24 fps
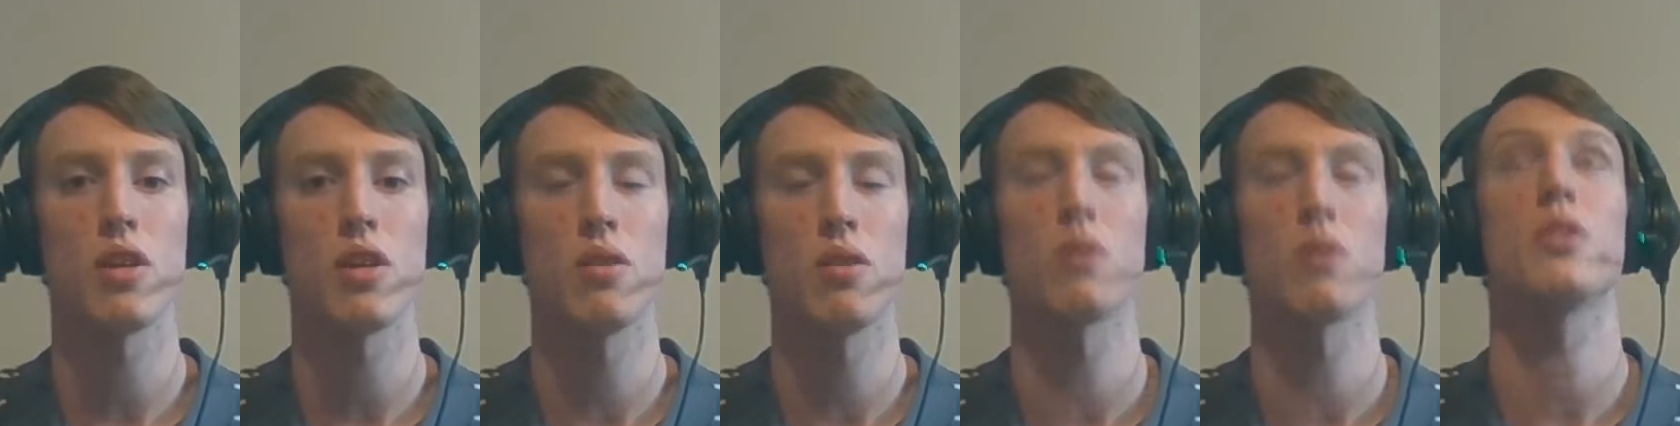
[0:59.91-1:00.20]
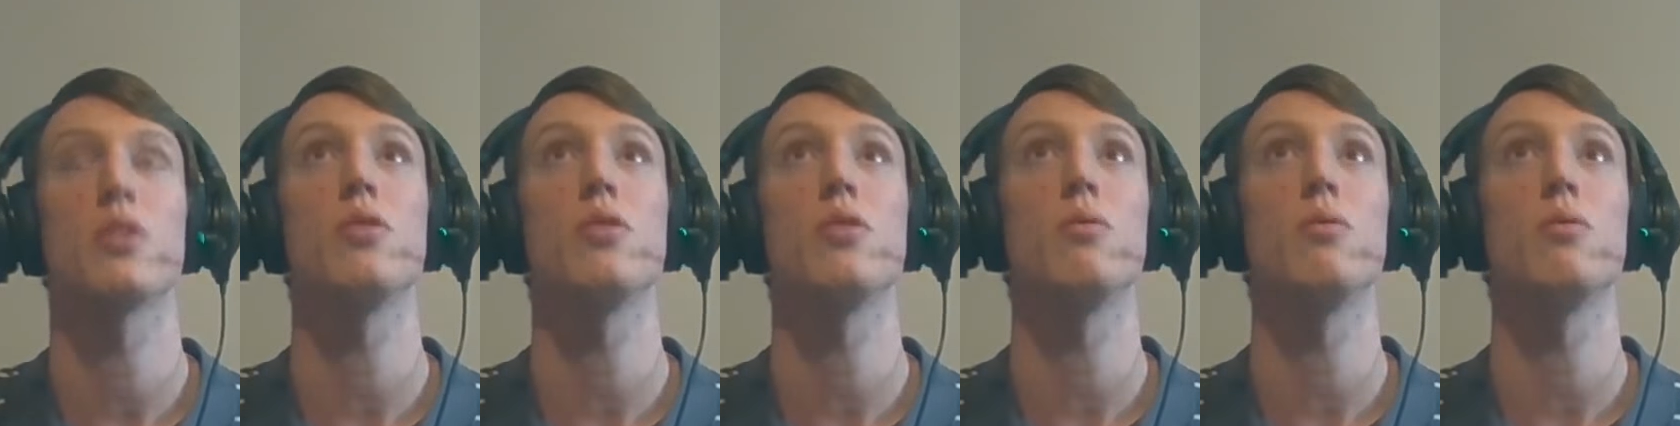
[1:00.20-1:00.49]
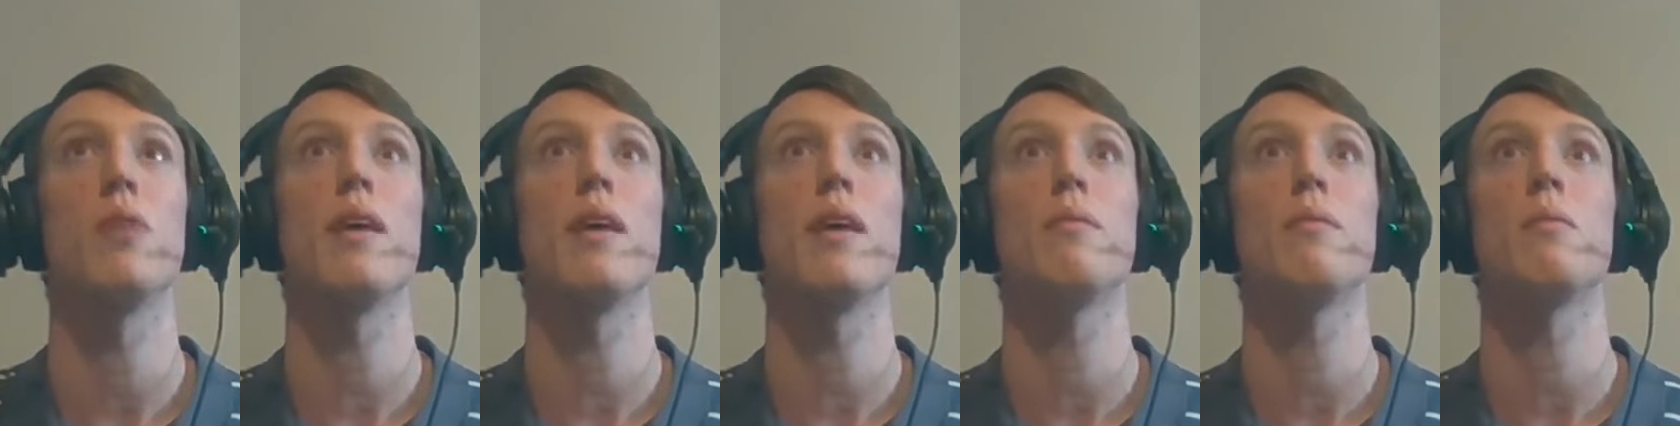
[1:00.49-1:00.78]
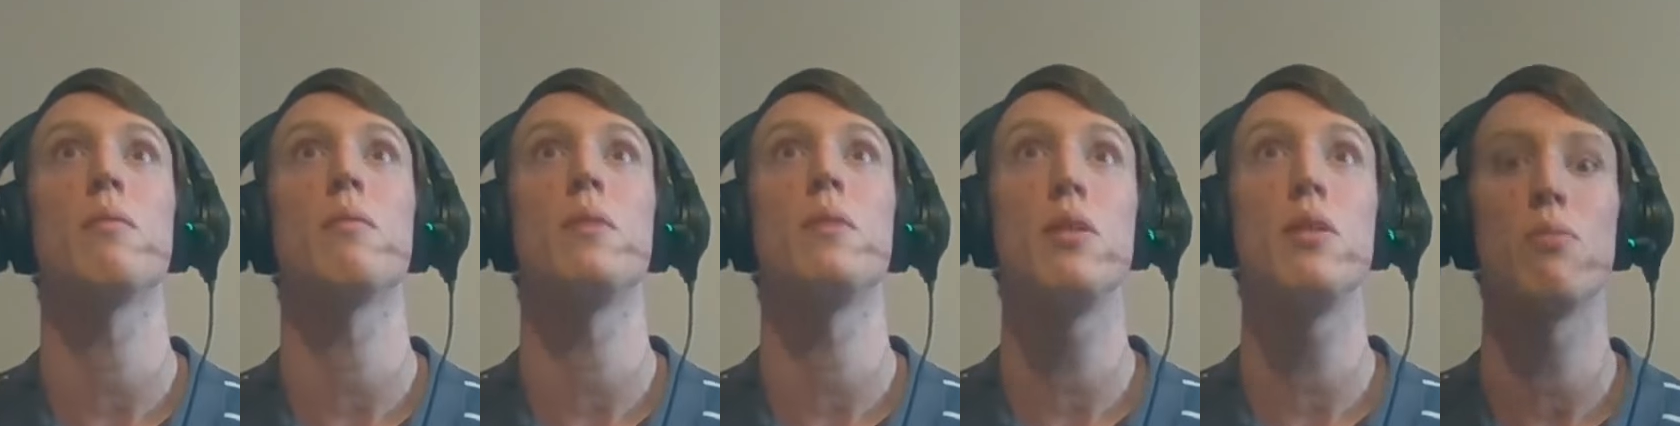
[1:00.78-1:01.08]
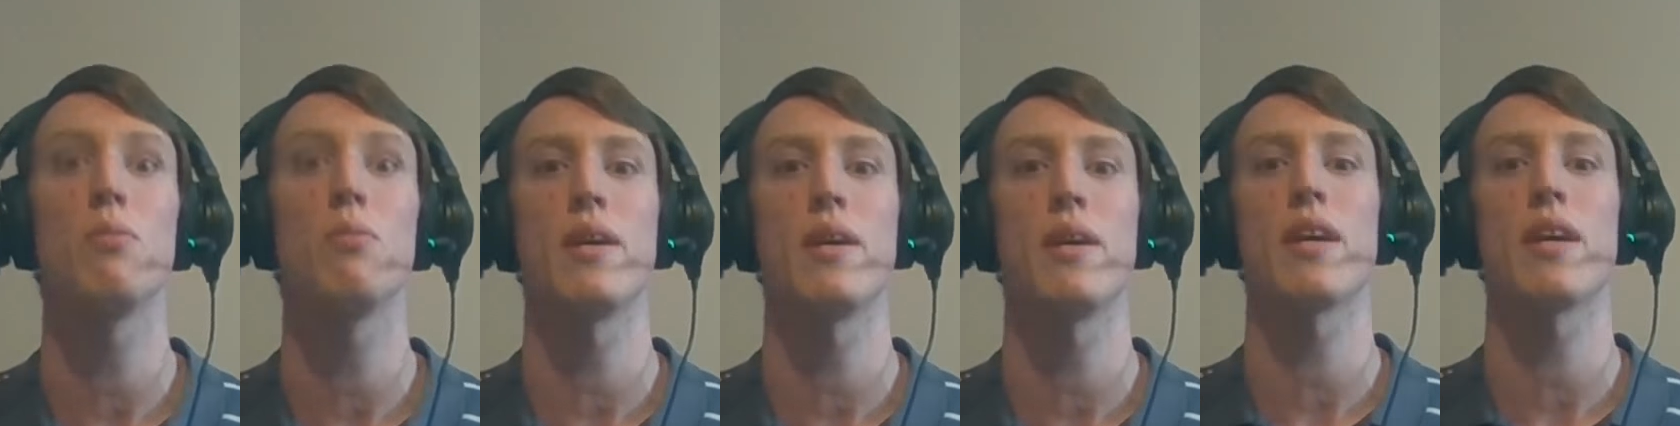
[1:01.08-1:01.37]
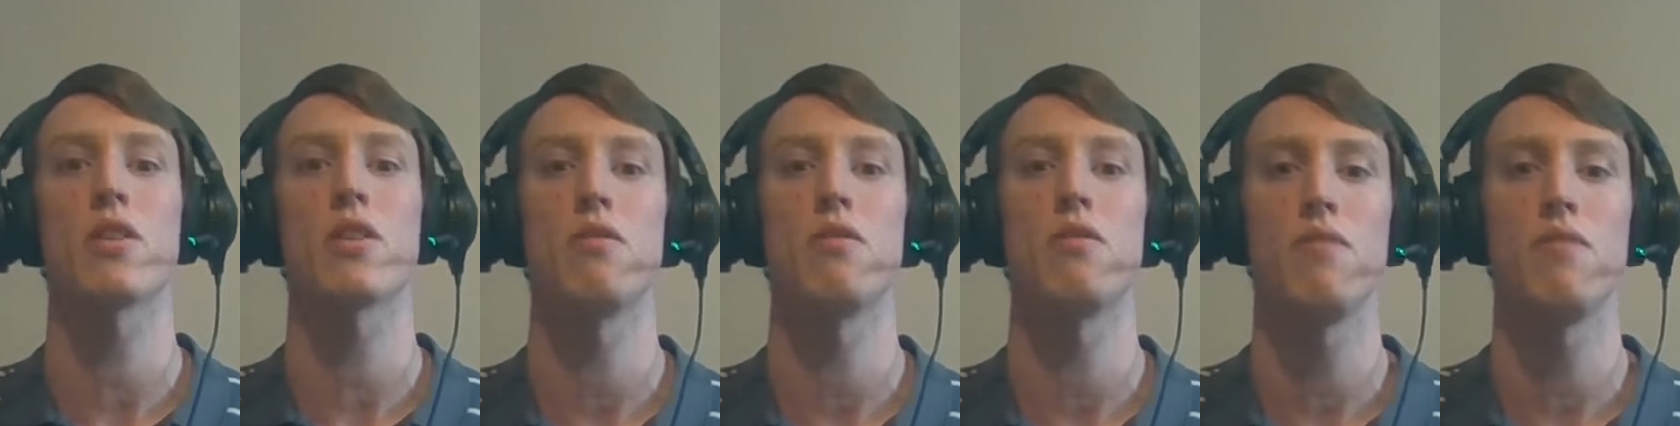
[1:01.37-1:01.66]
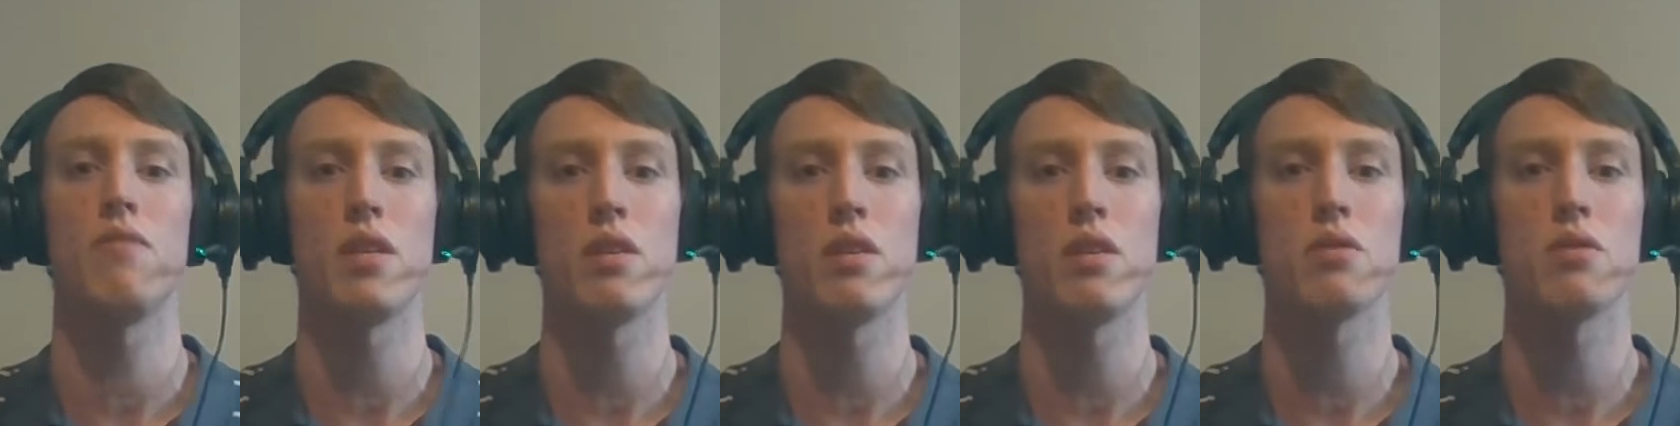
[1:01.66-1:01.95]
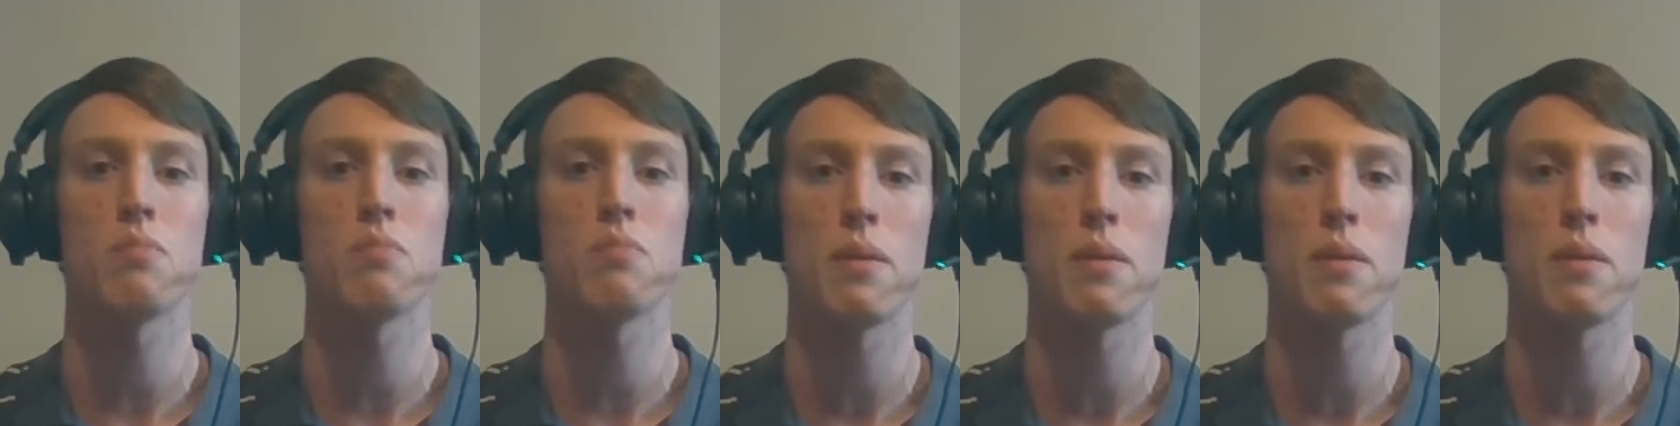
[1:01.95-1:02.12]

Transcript: or two MLP reaction videos